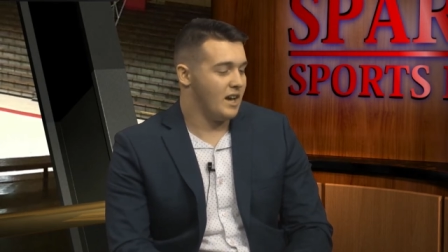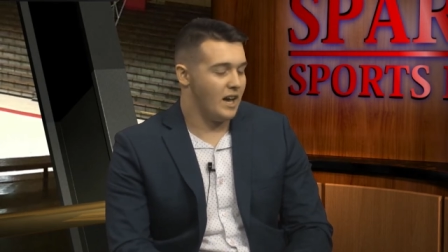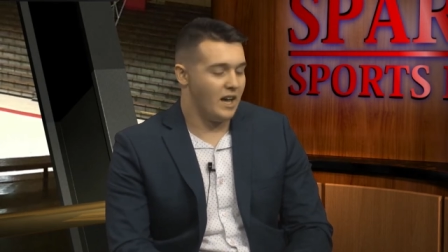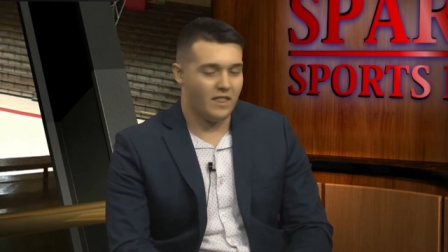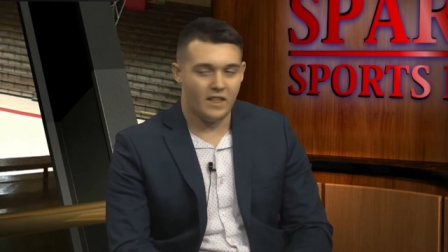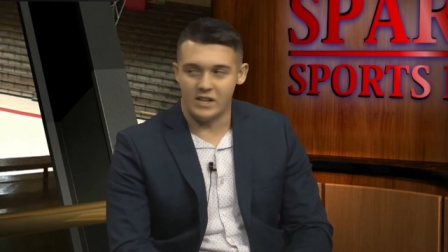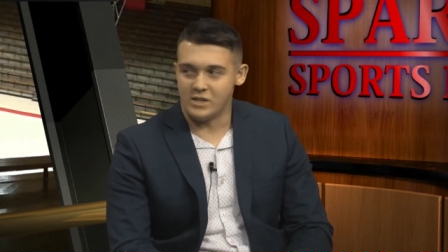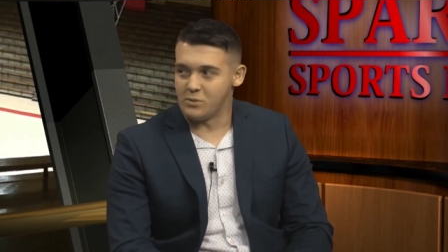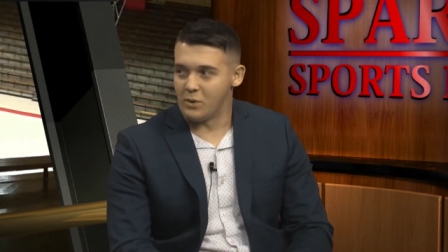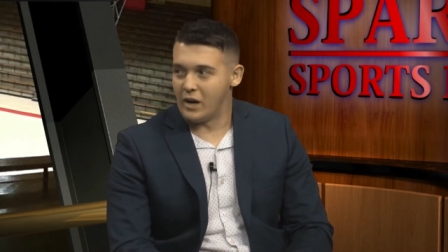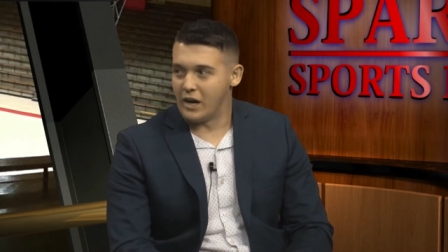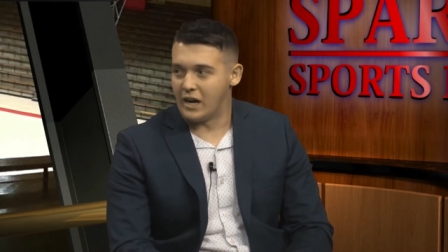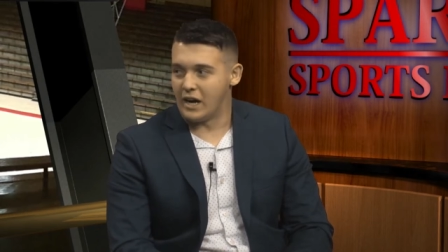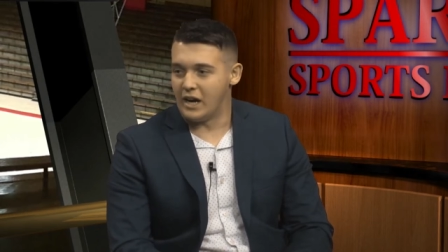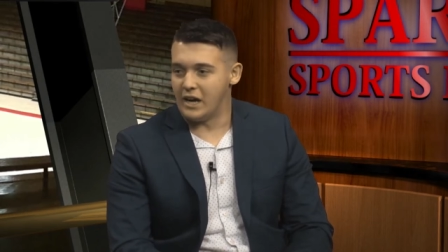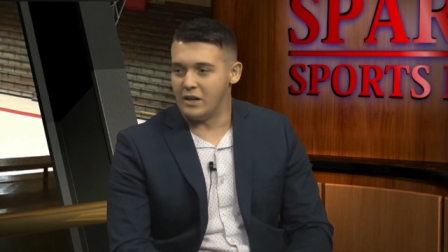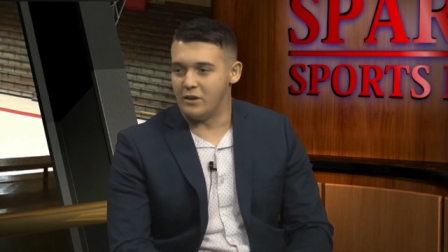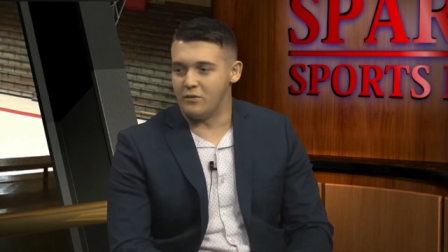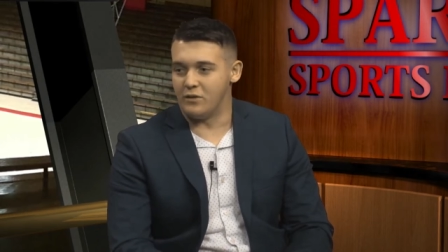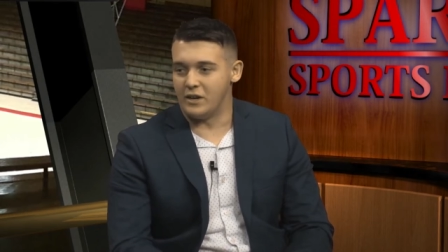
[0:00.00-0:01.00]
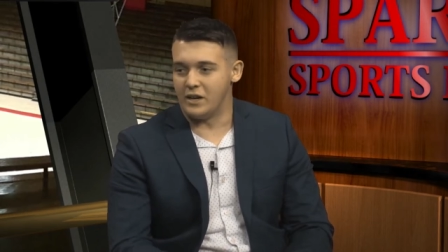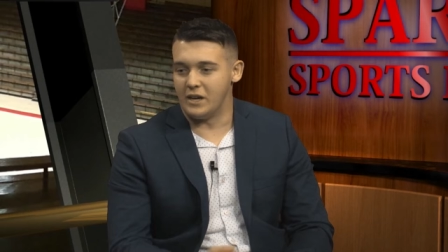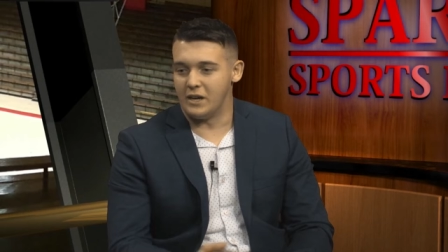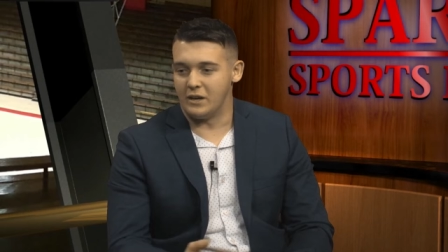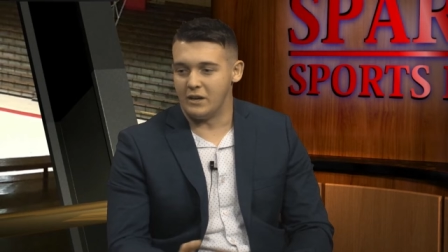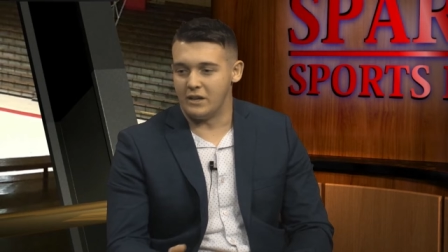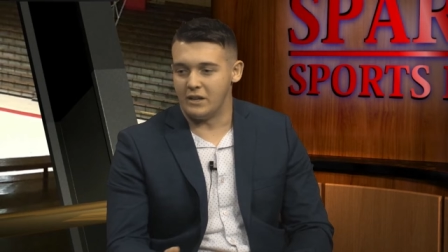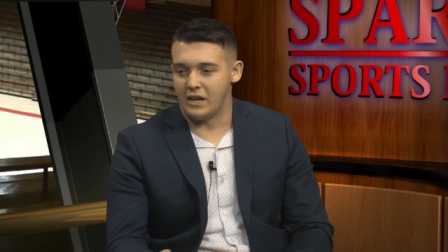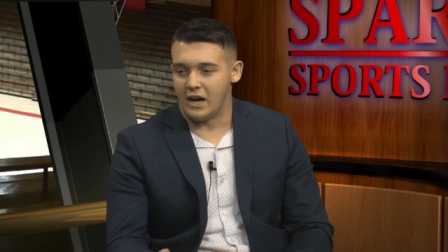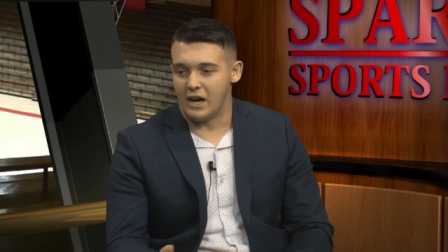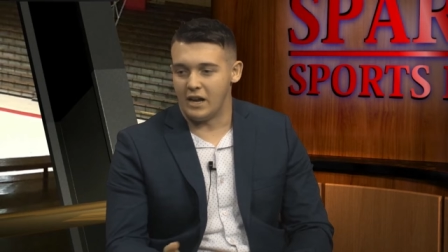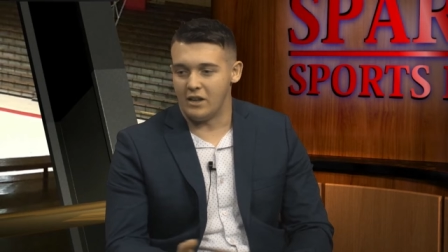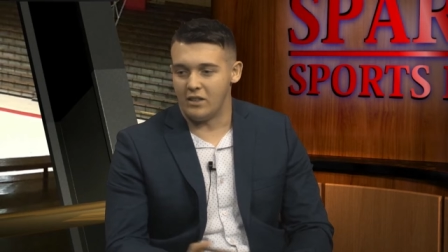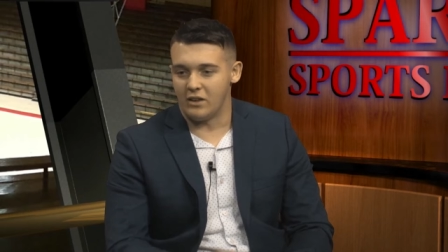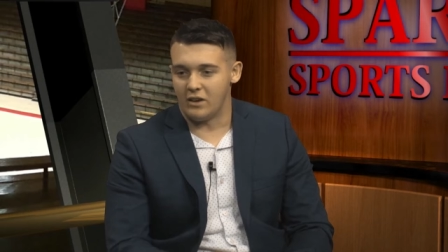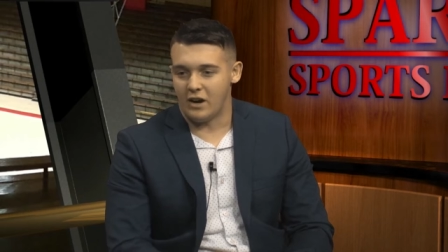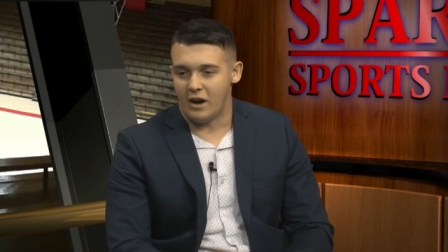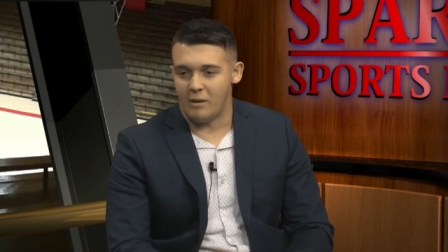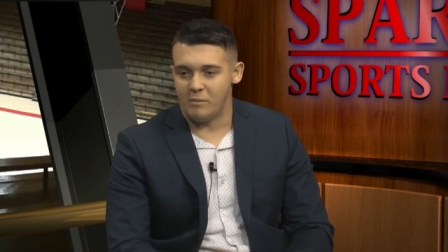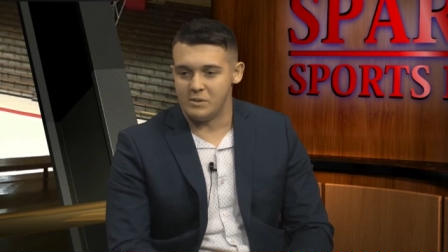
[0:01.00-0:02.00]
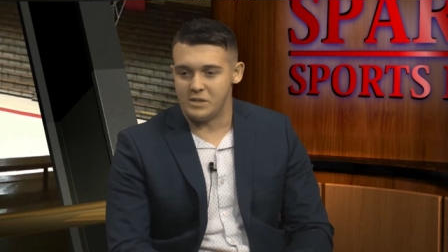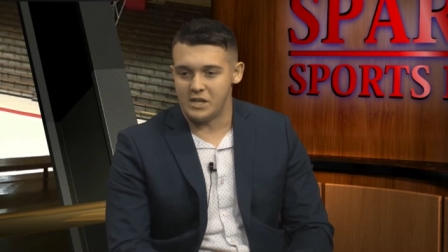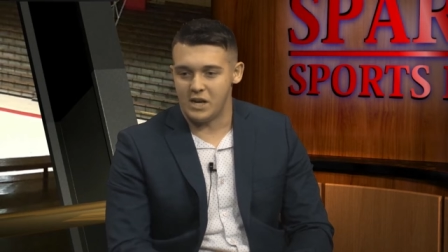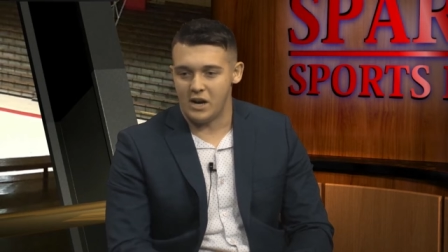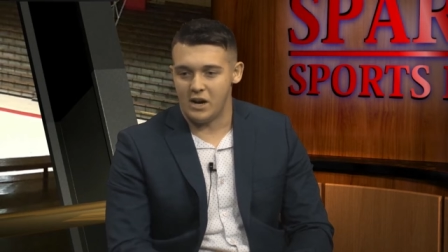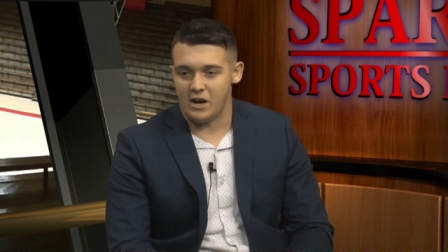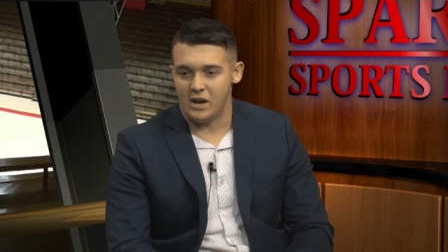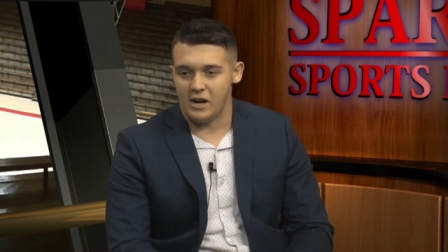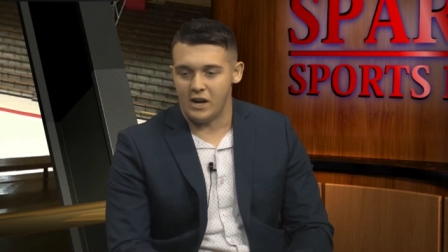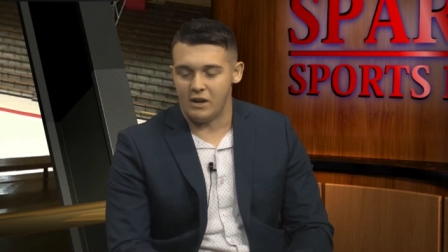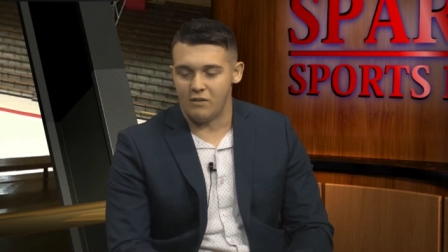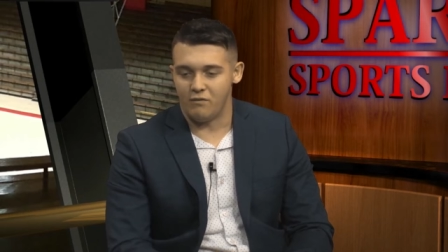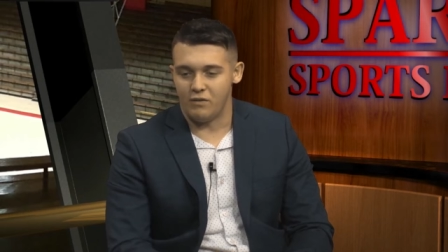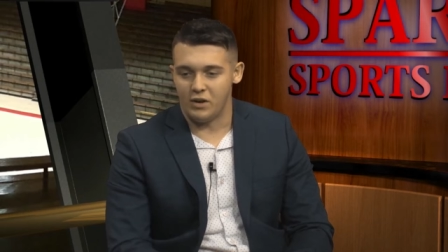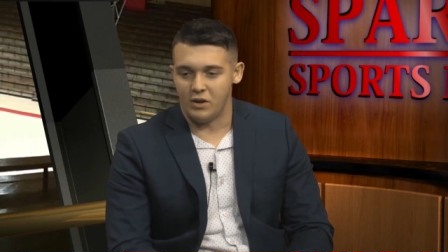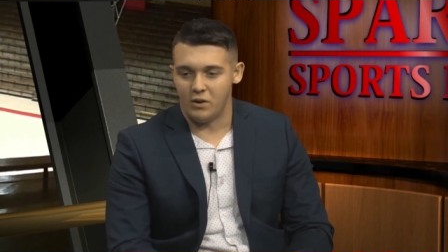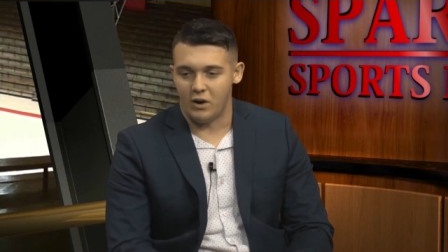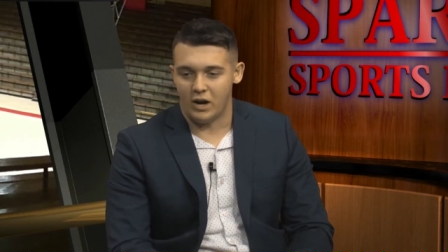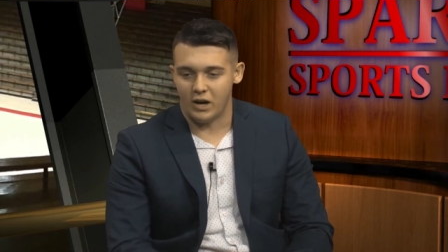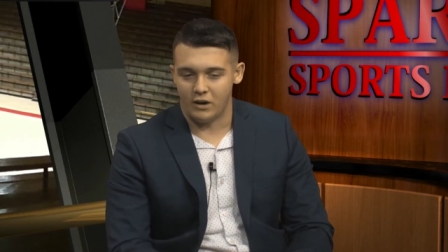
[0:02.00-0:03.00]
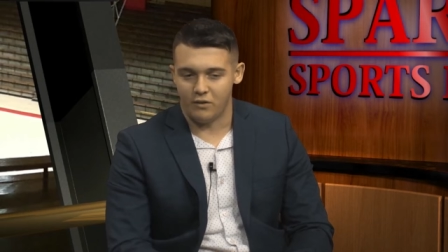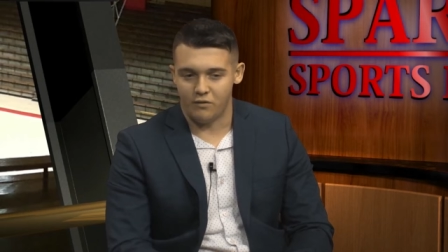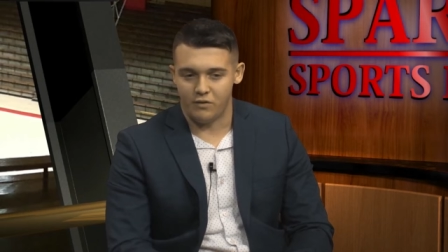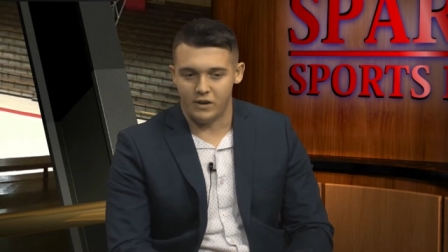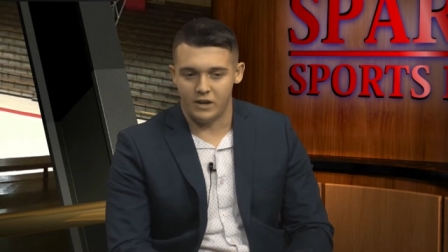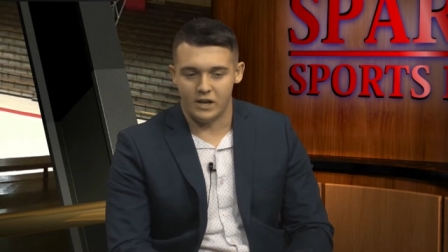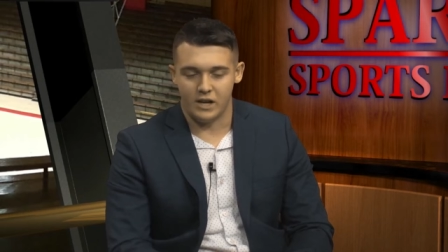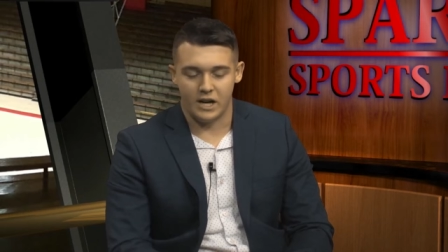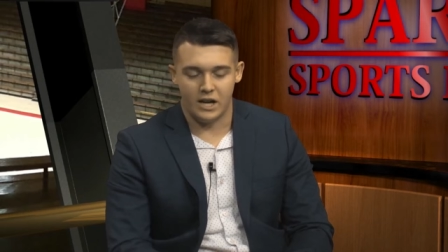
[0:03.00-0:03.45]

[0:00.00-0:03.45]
And that's when I kind of uh, got into the commentary and videography.